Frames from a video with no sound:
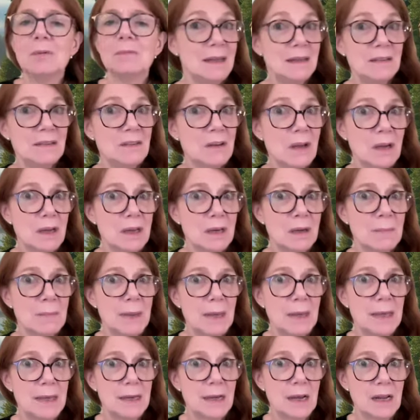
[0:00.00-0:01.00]
It's not going to
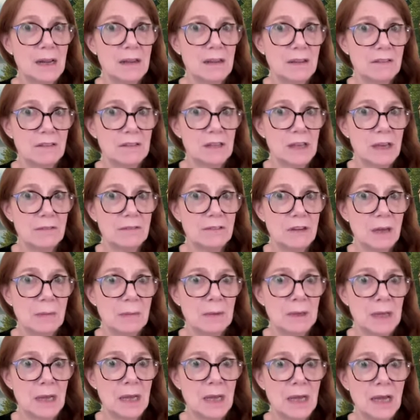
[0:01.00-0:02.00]
make it out of this lifetime
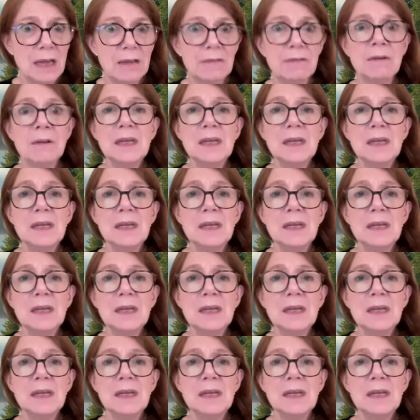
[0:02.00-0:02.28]
alive.